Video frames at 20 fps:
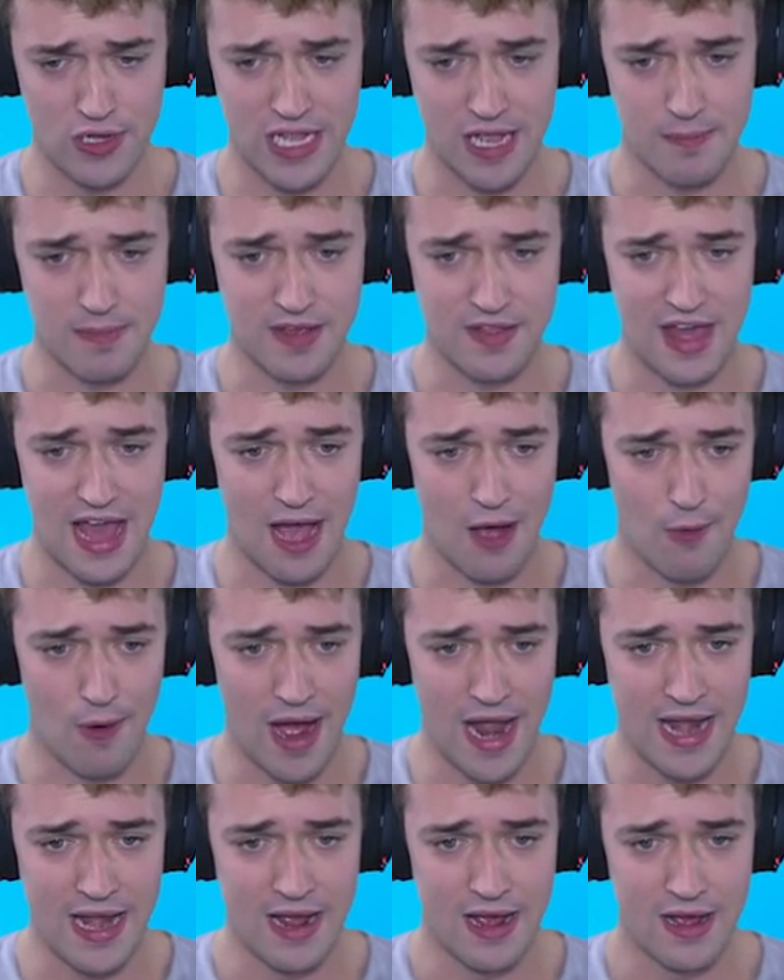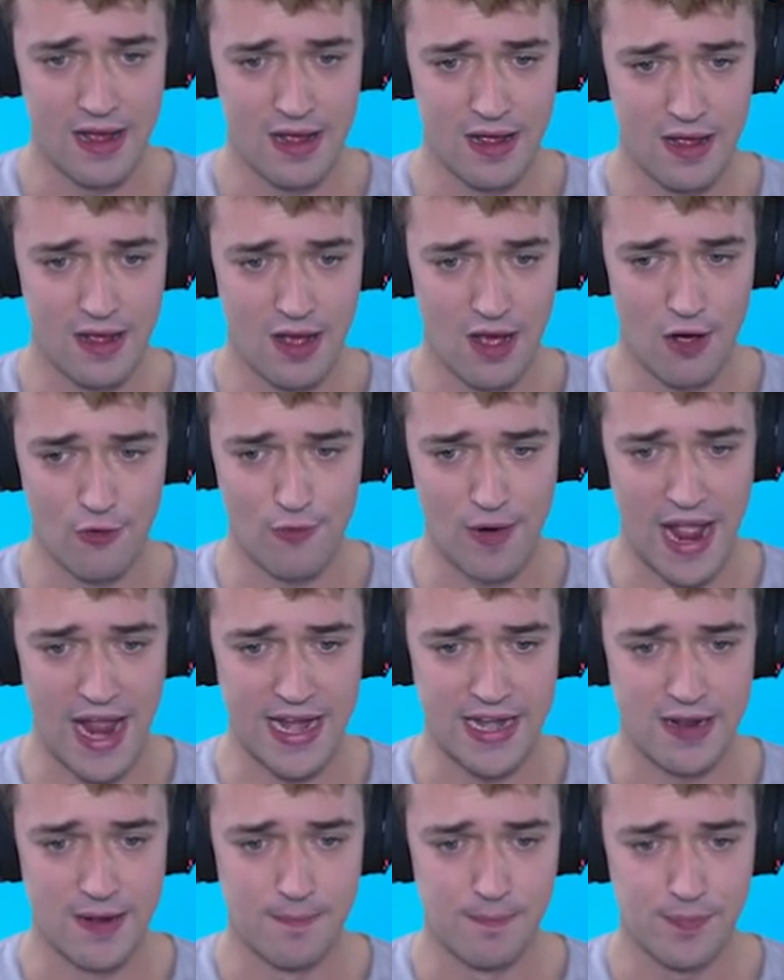Give me that one. All
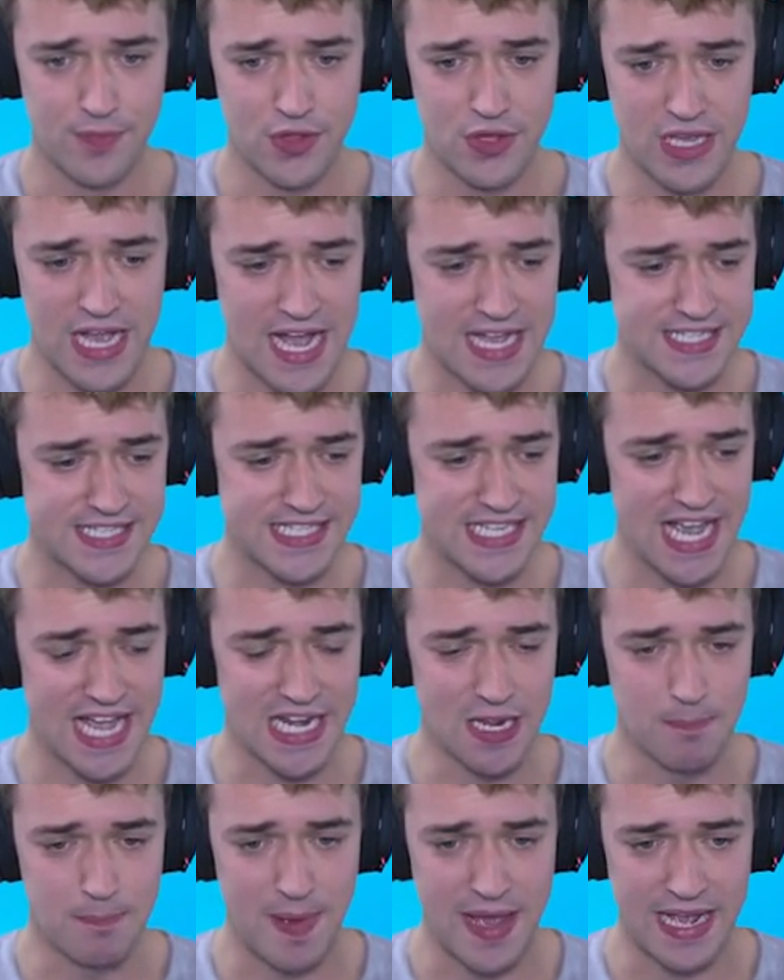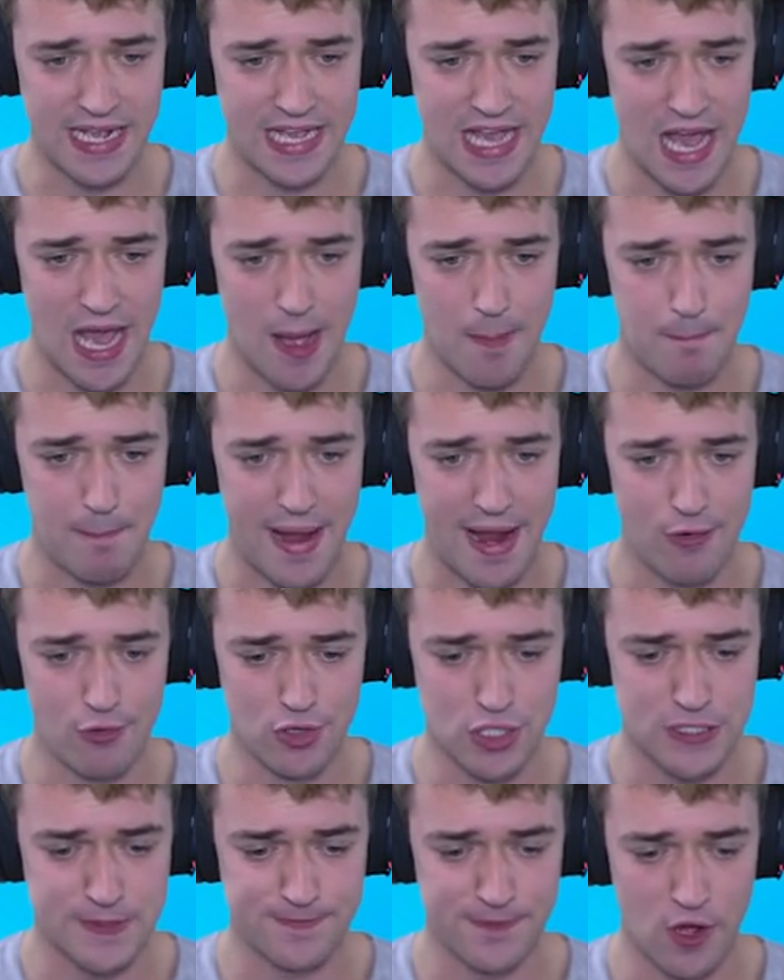right. You guys see any big uh,
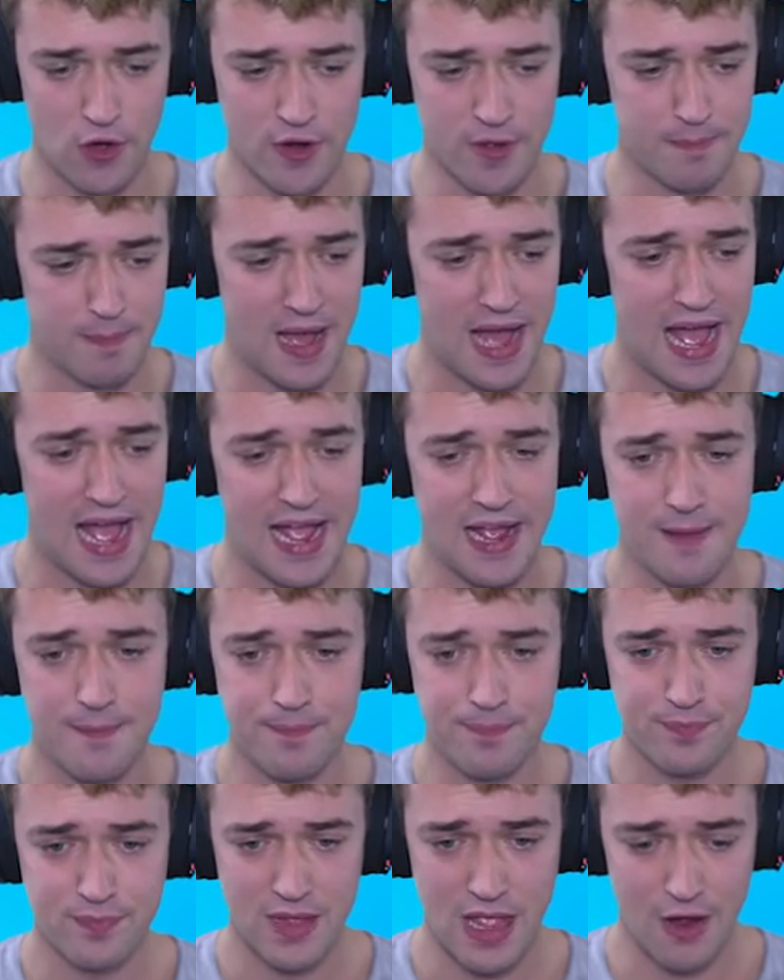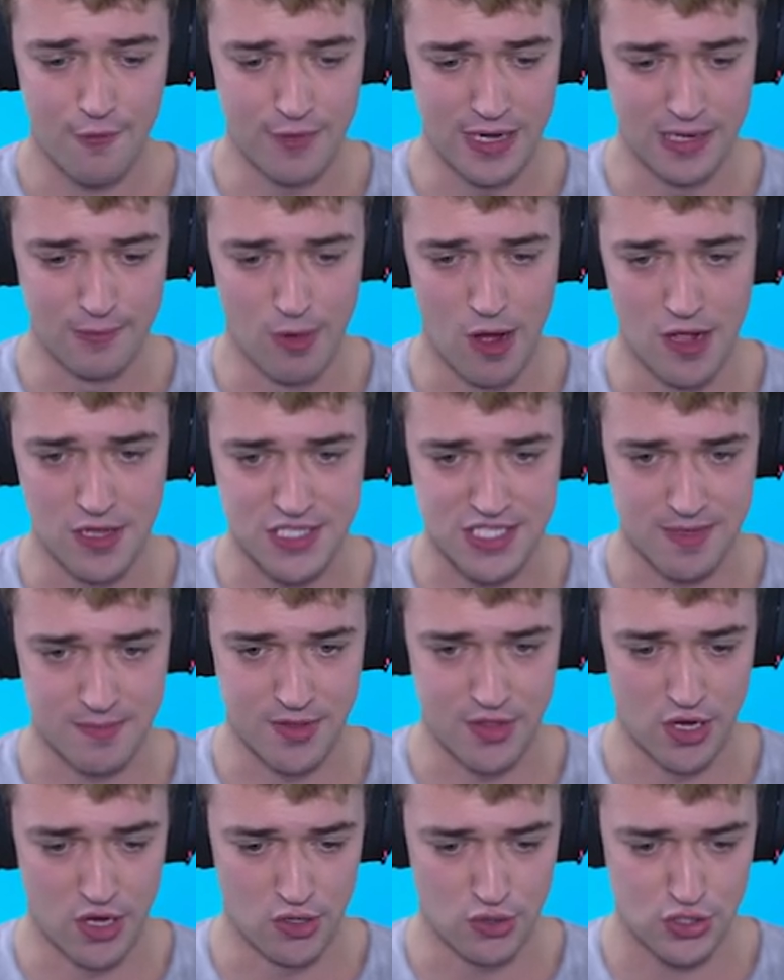barrels floating by? I really want some
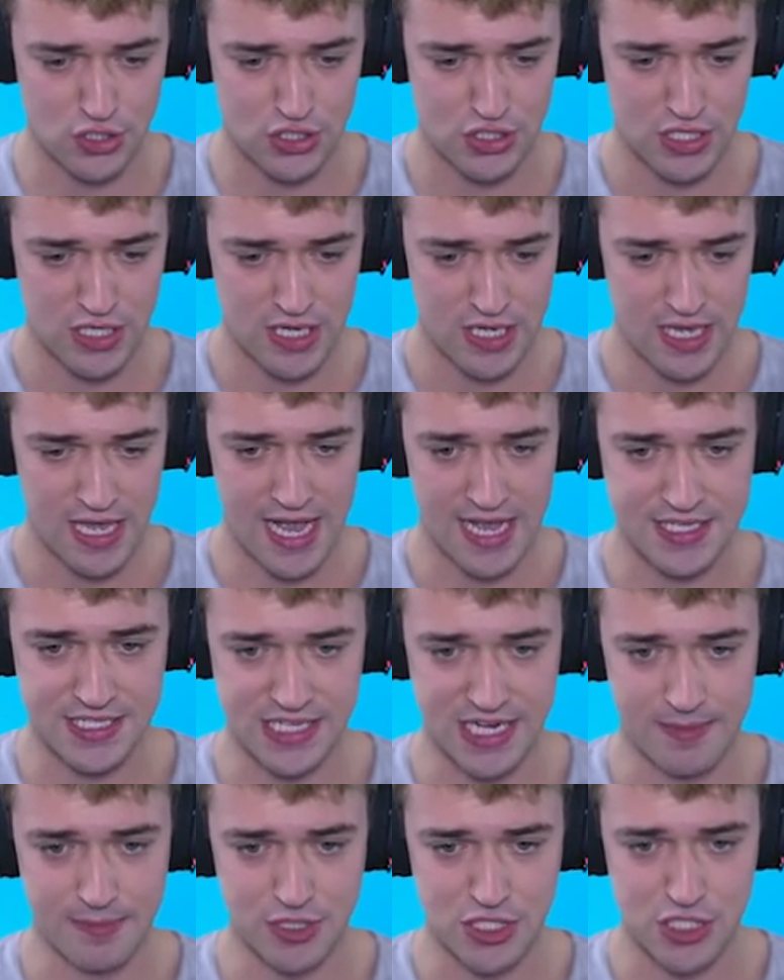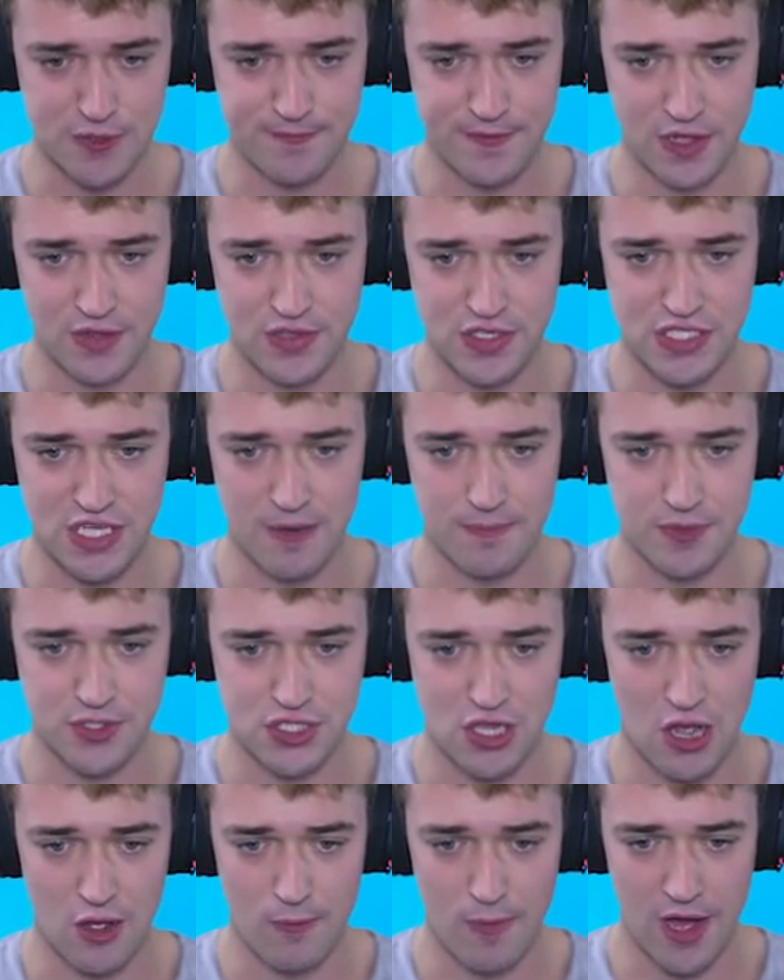of those. Actually, let me just fill this up with
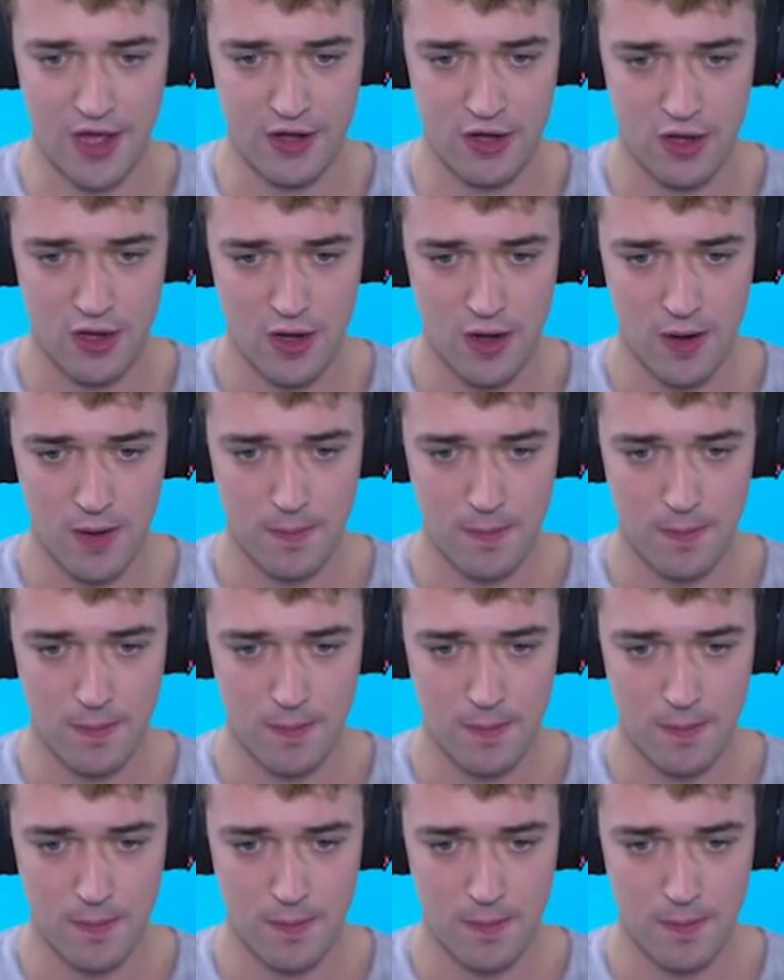salt water.